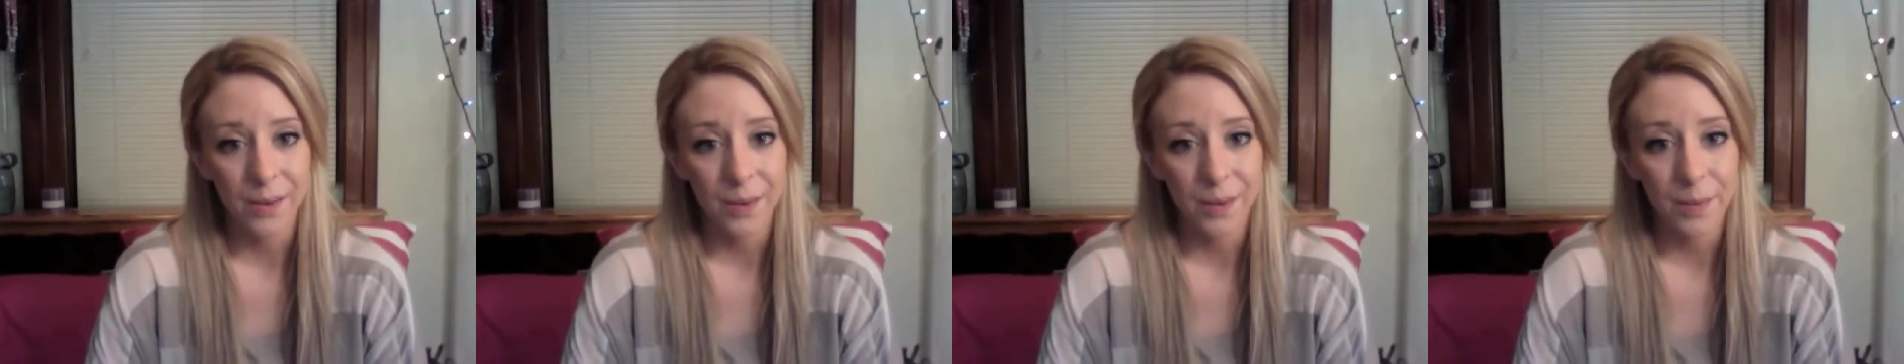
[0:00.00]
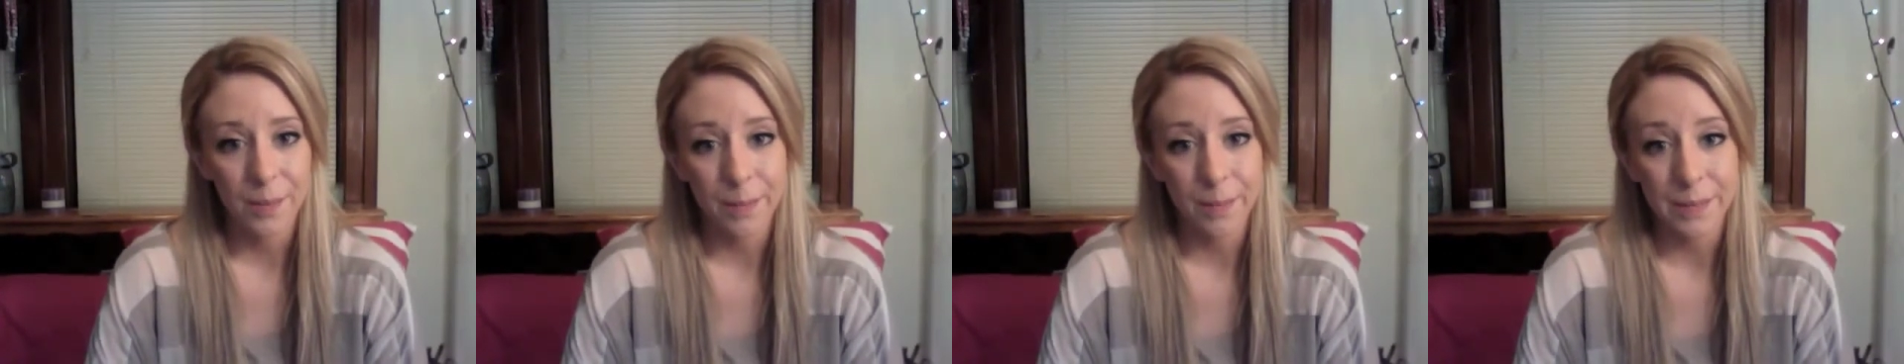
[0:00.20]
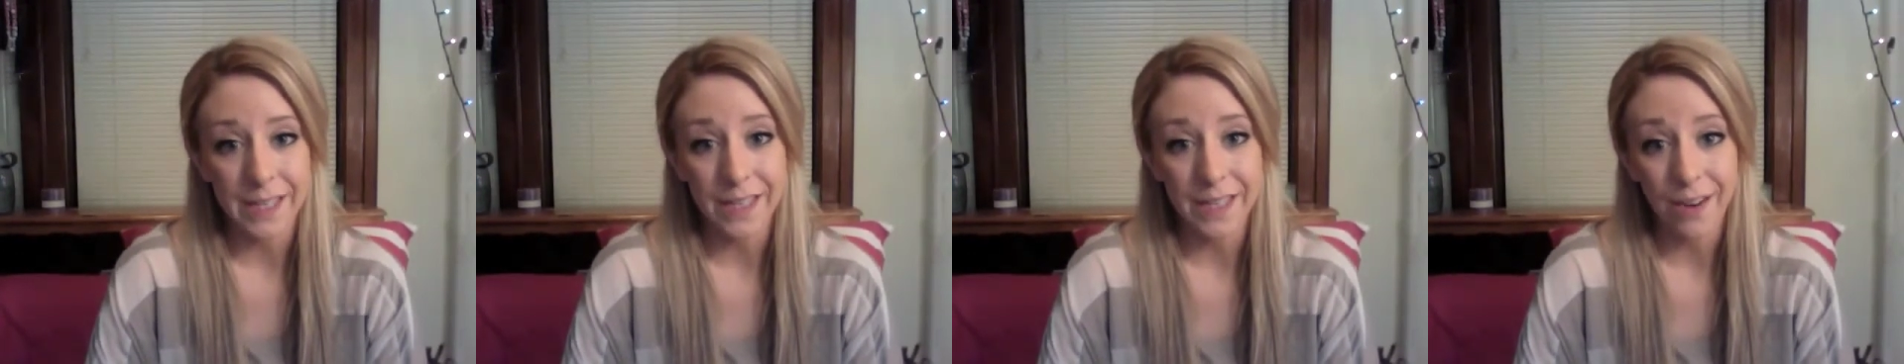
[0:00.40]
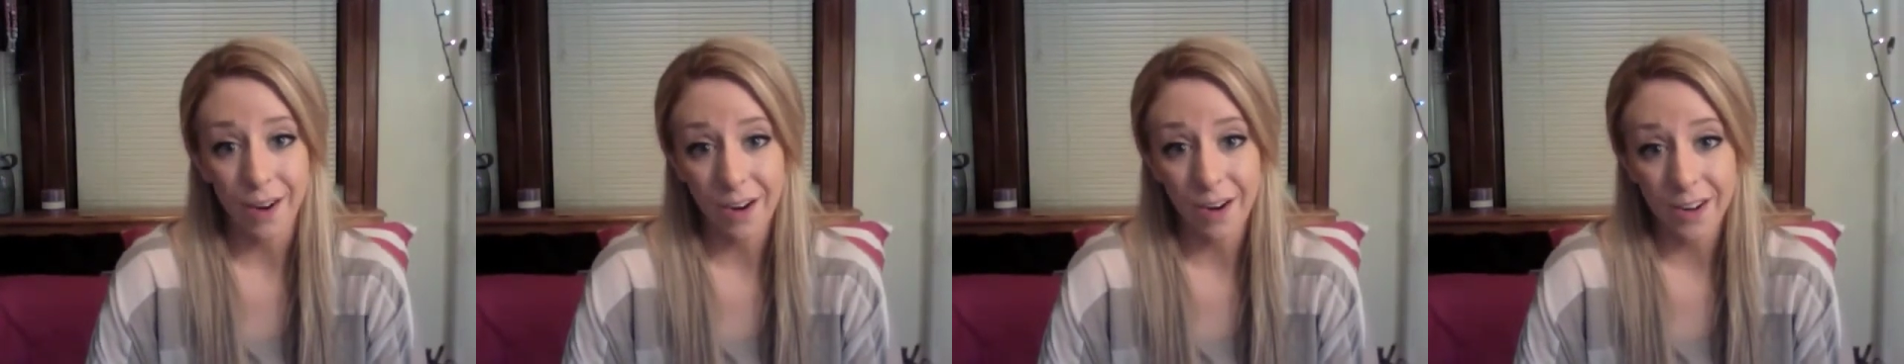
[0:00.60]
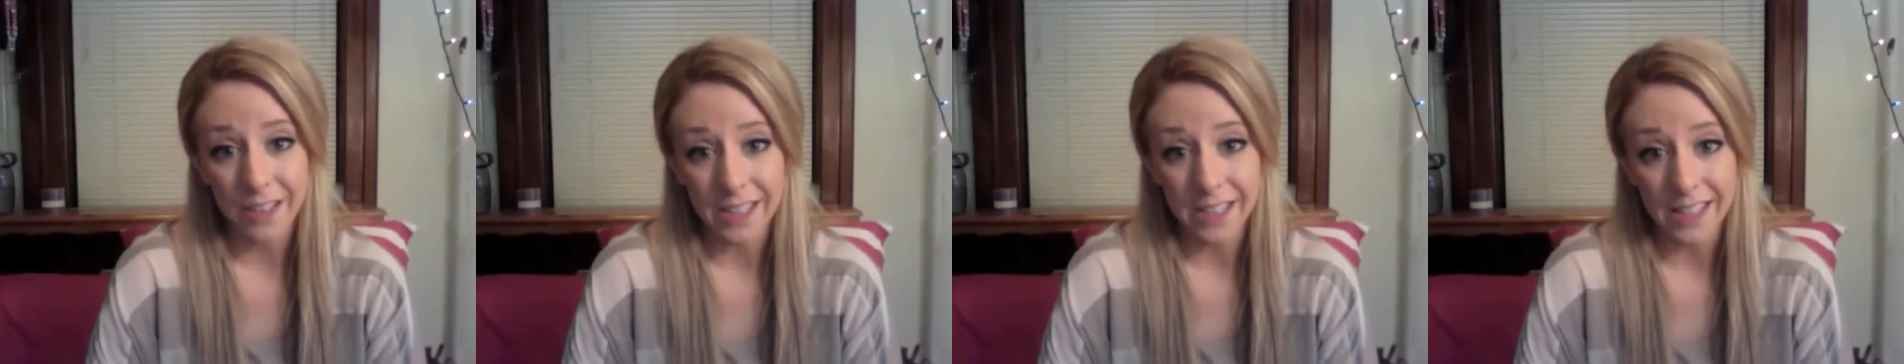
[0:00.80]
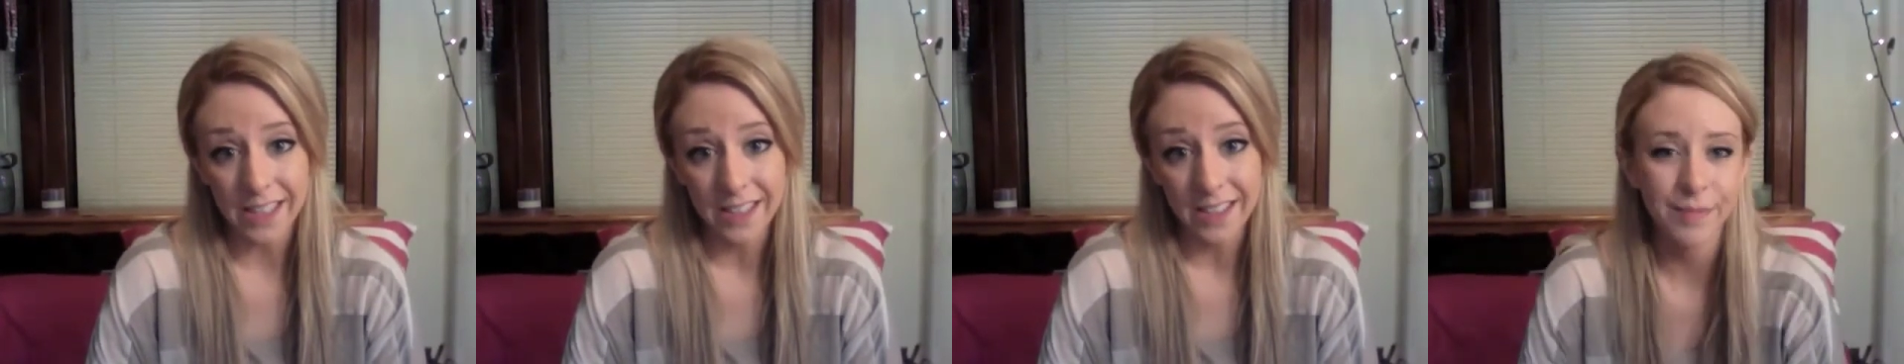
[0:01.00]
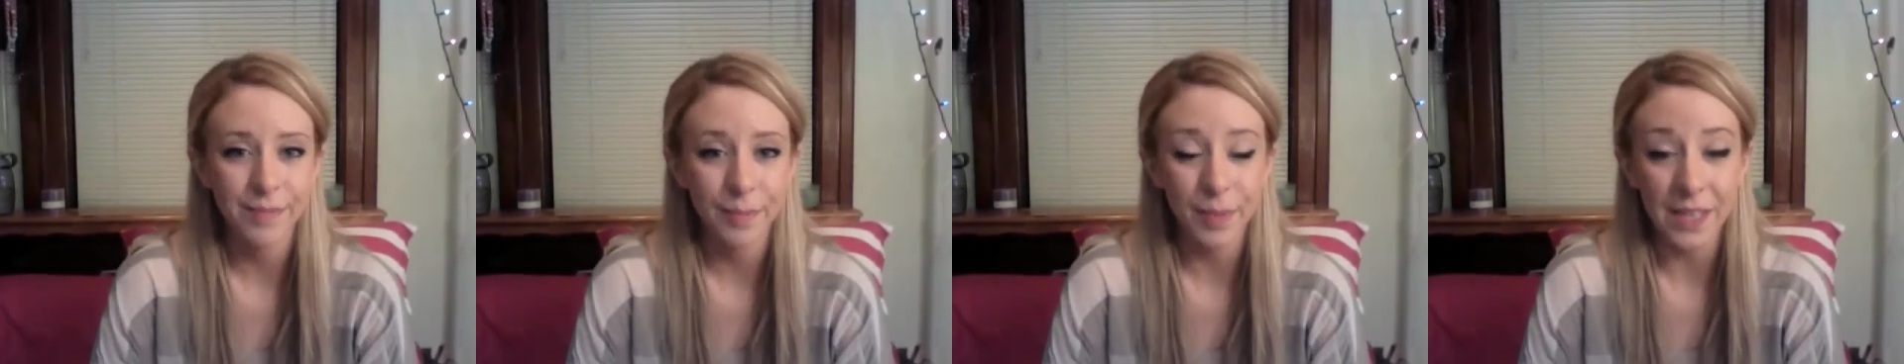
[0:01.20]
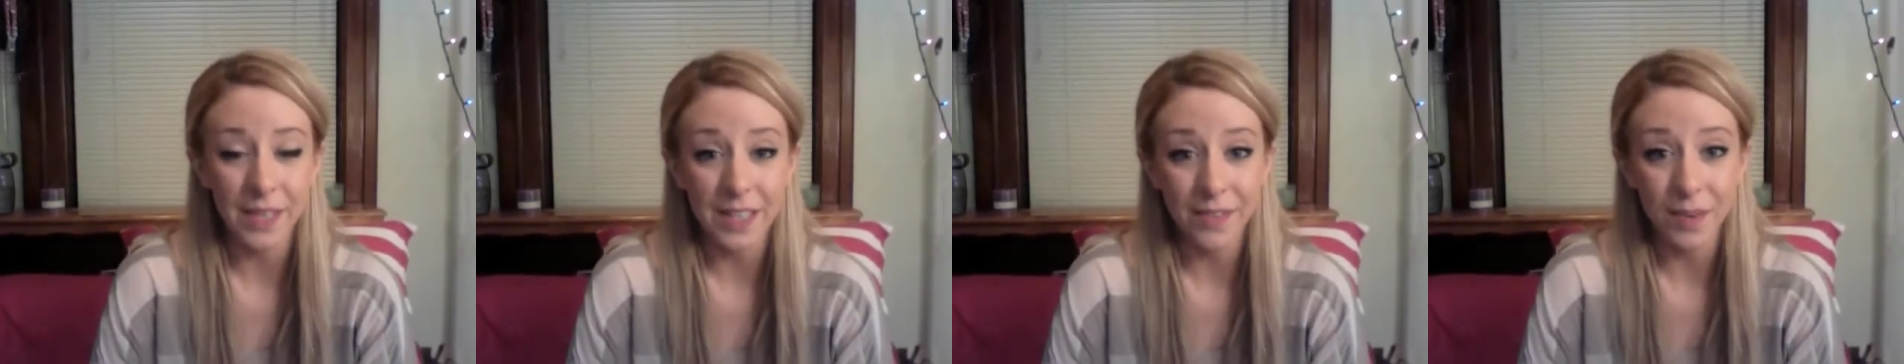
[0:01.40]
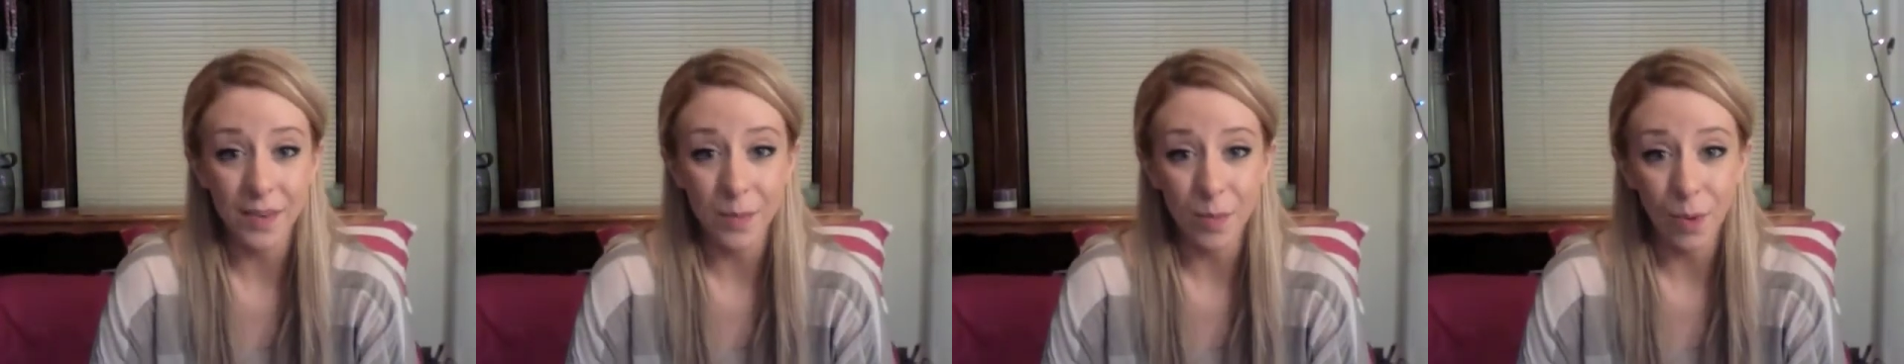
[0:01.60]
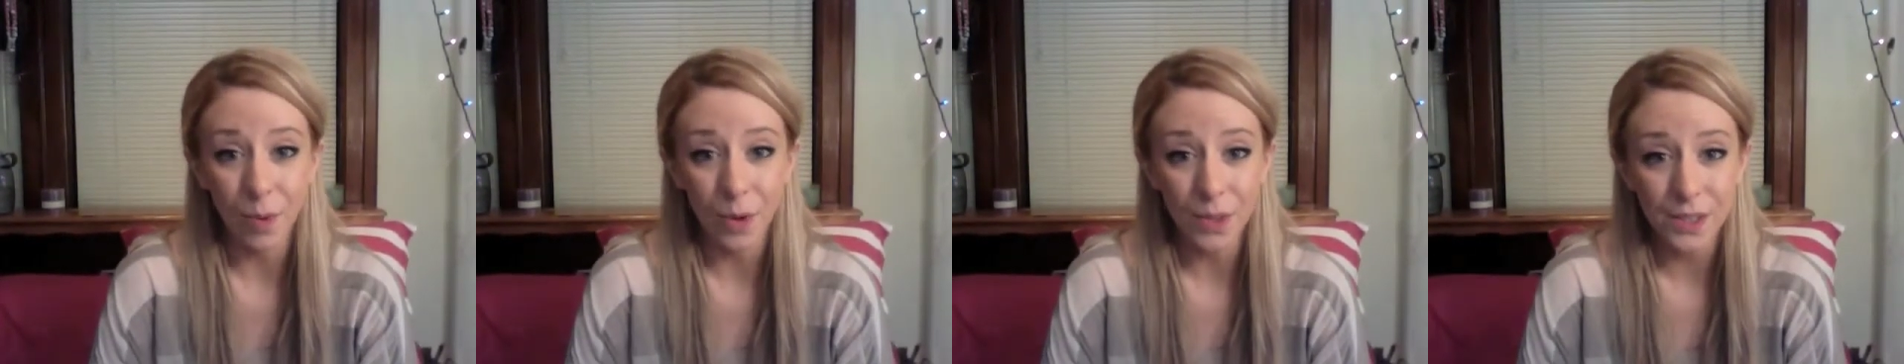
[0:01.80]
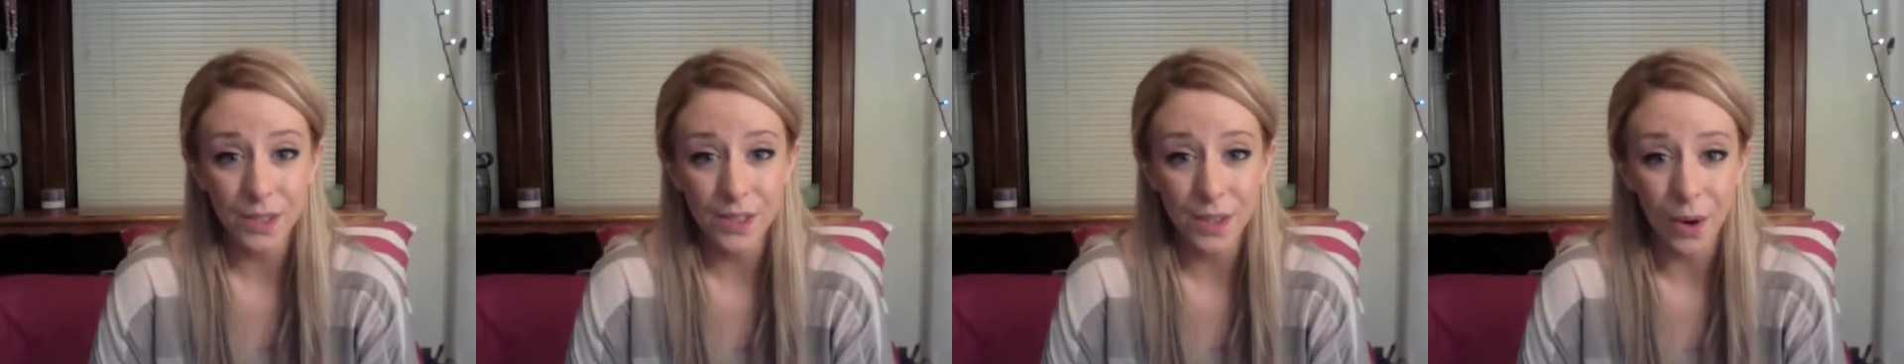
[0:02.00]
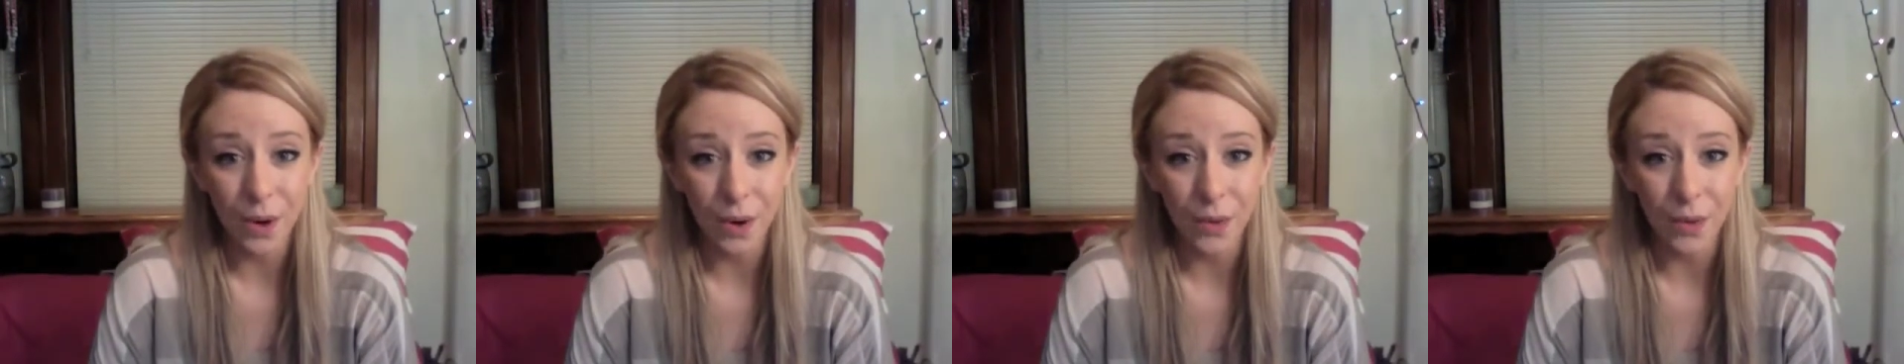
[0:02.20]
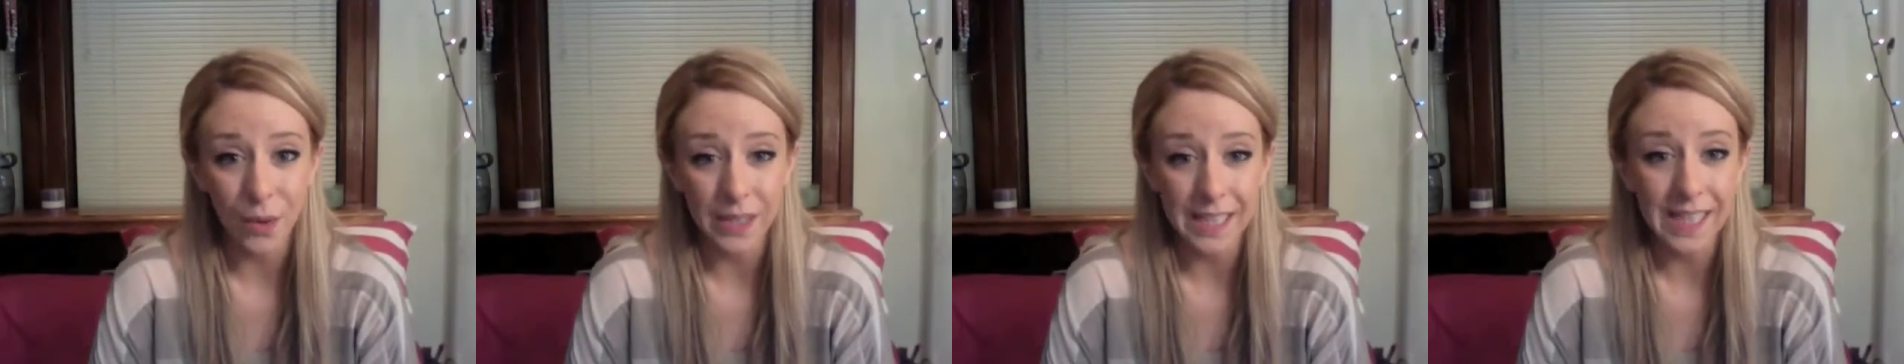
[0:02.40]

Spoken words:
meat hearty. But even more so,